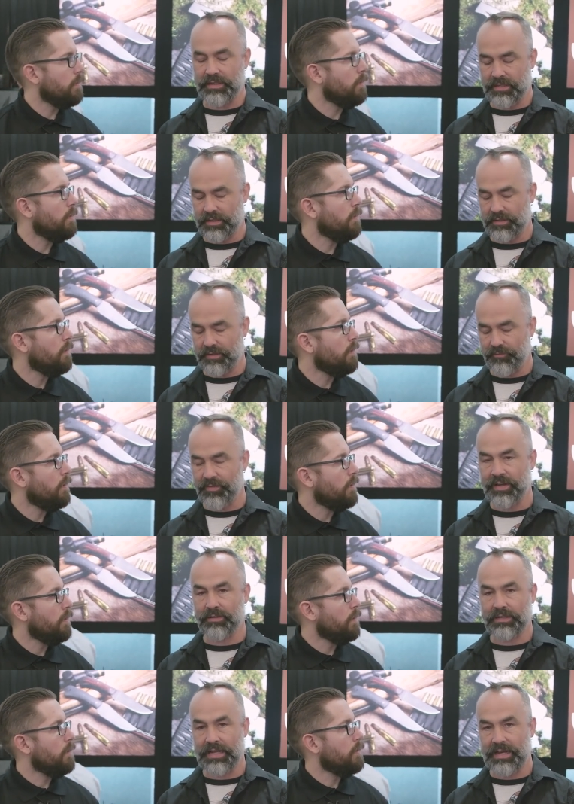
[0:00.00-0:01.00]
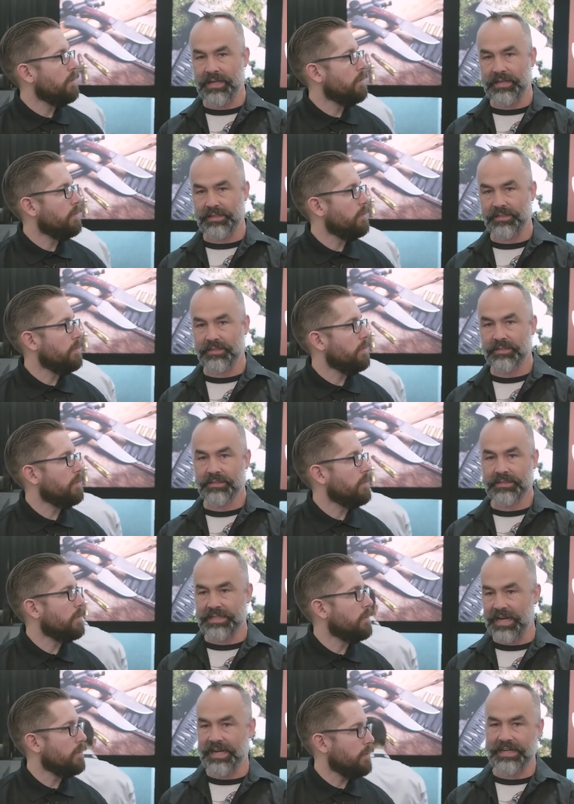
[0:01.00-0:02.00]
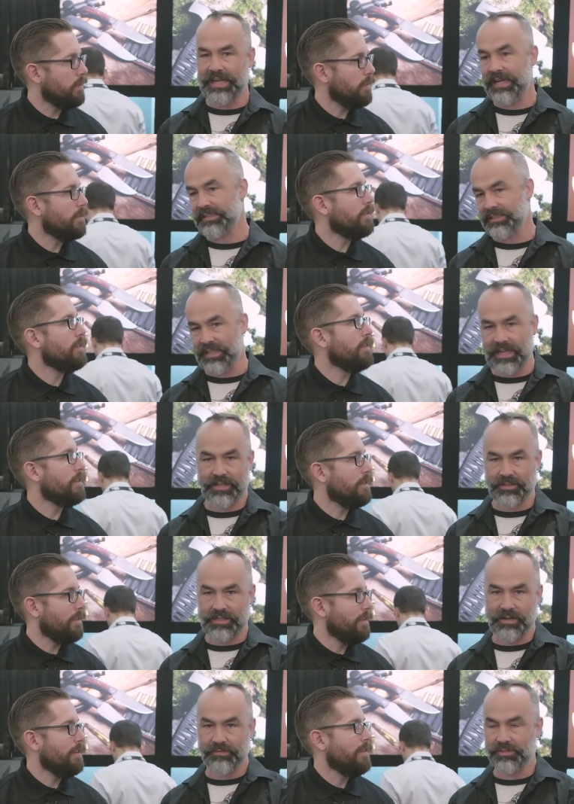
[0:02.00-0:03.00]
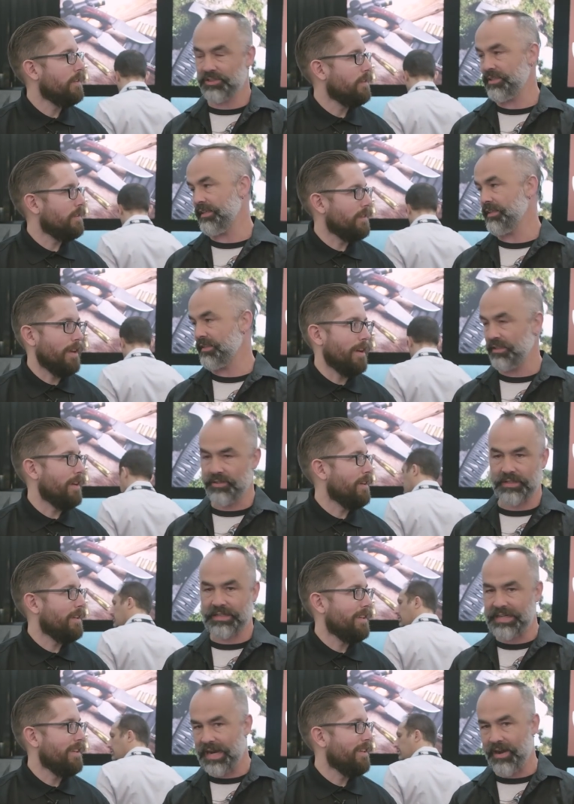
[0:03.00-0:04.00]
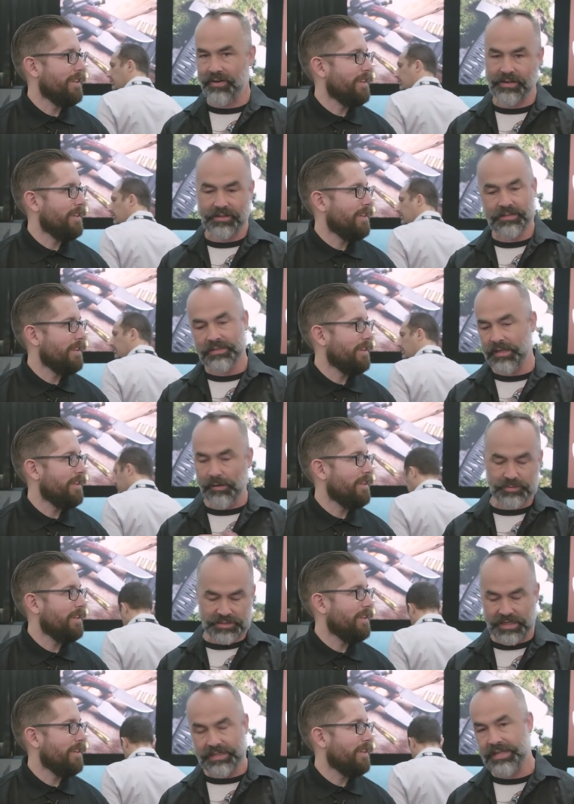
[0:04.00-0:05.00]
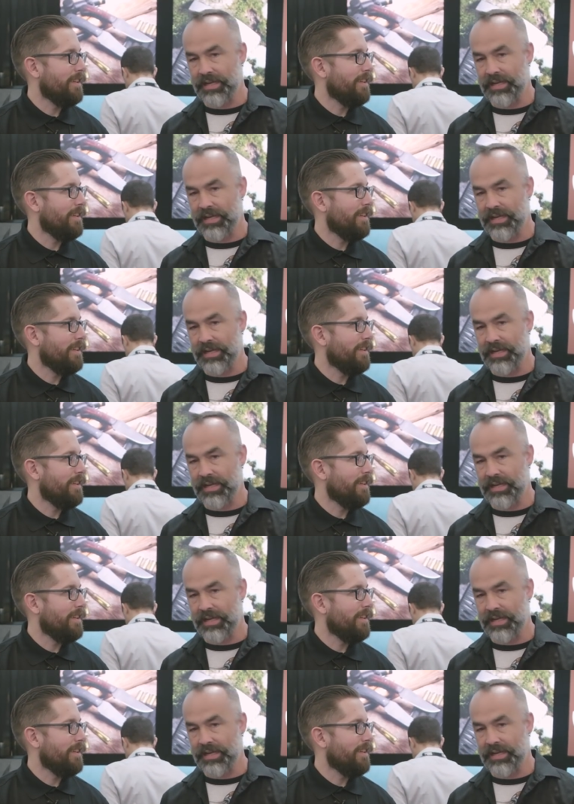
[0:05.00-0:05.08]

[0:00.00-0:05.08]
Speaker 1: uh, the felt lined Kydex leather covered sheath yeah. that you can carry upside